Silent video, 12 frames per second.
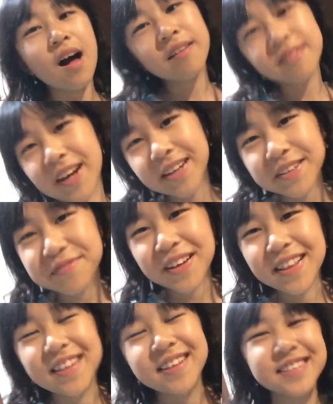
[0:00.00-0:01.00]
Alrighty,
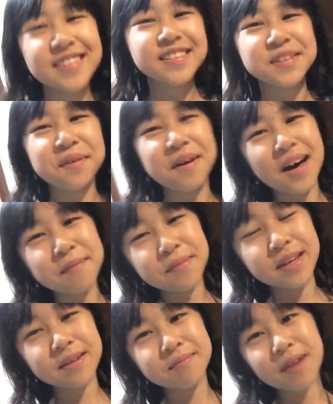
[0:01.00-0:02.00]
fellas, so
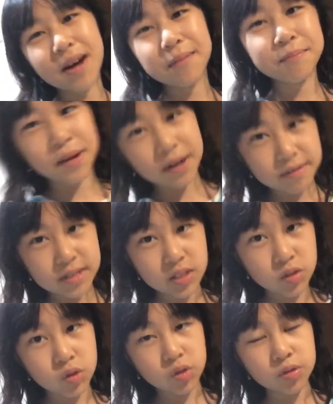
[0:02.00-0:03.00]
I'm in my
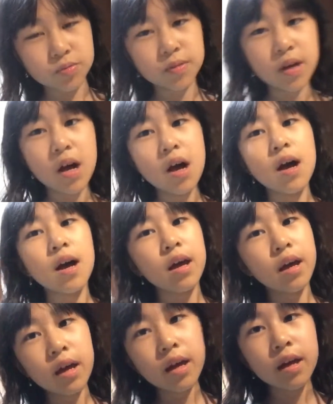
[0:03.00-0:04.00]
parents' room,
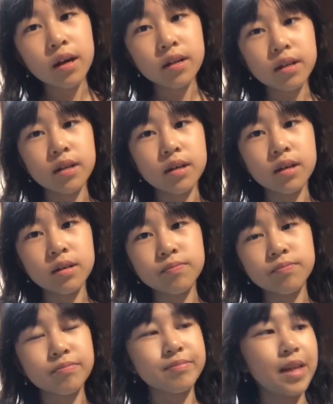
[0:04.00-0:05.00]
and
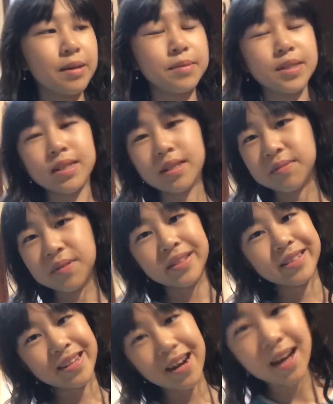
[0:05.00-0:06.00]
I'm in here
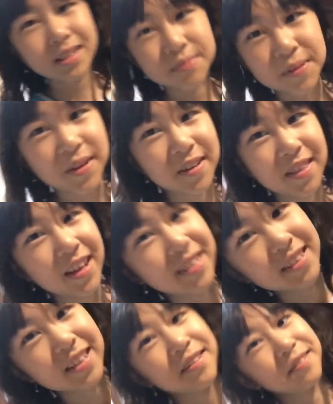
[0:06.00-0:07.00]
because it has better
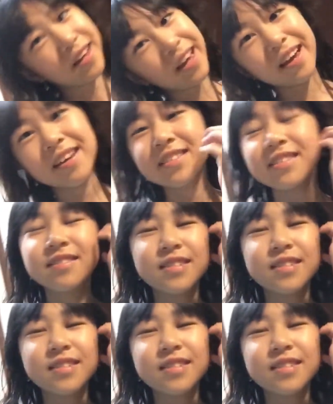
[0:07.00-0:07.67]
lighting, okay?